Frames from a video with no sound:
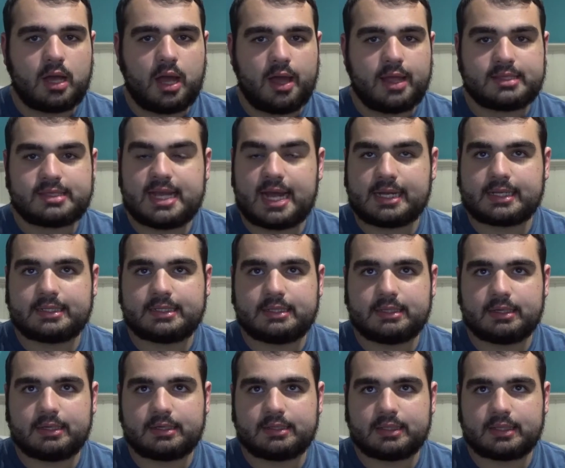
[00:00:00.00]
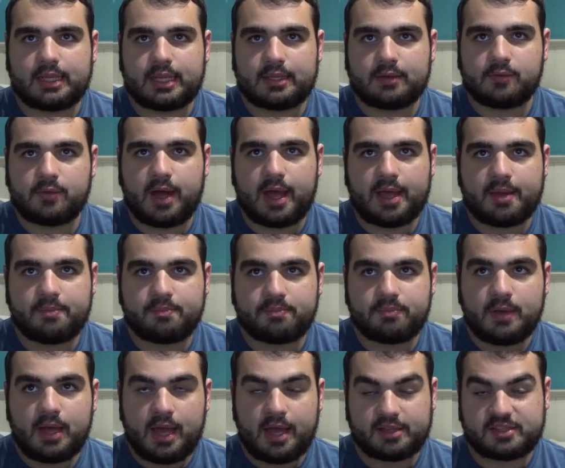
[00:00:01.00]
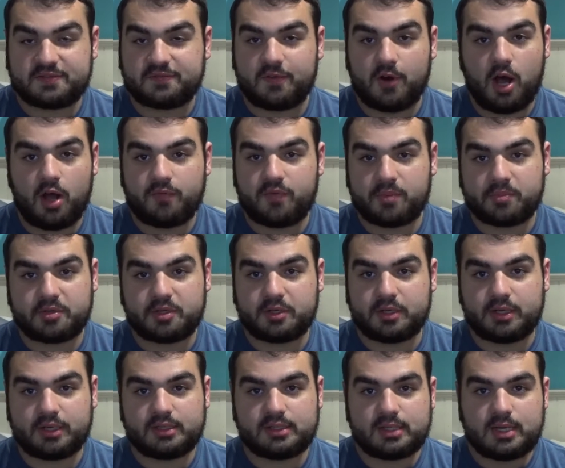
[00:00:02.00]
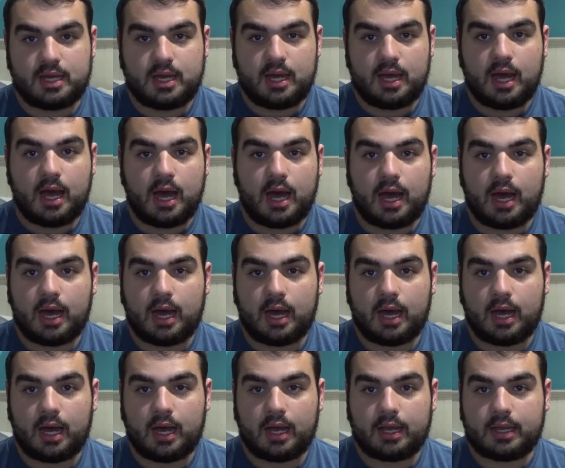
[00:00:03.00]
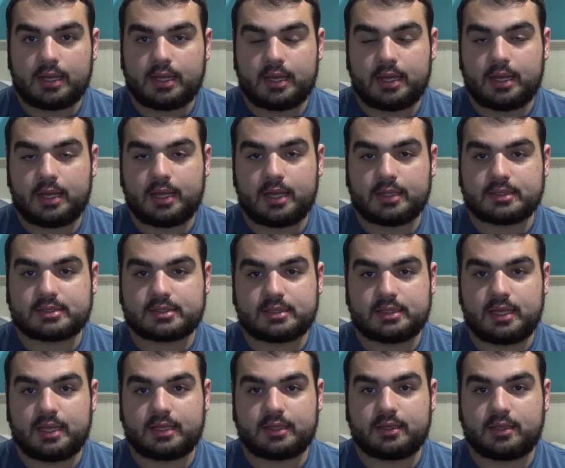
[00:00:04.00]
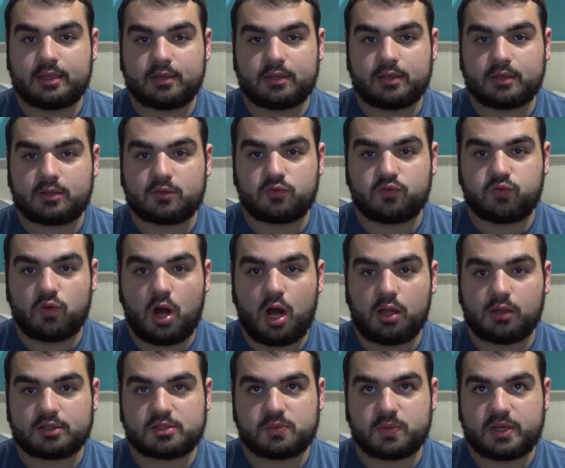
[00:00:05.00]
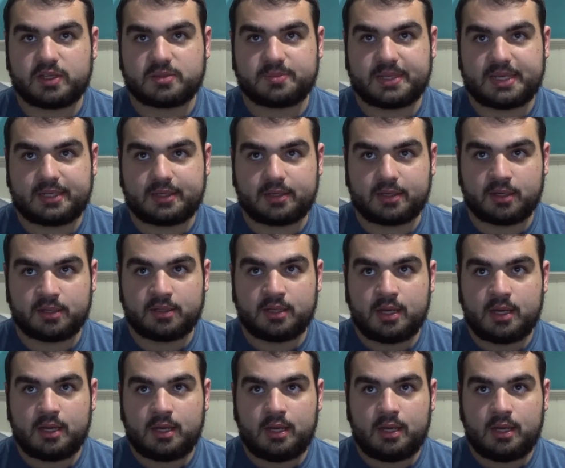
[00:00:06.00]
It's not good in any way. It's far from good. It can crawl its way to being good.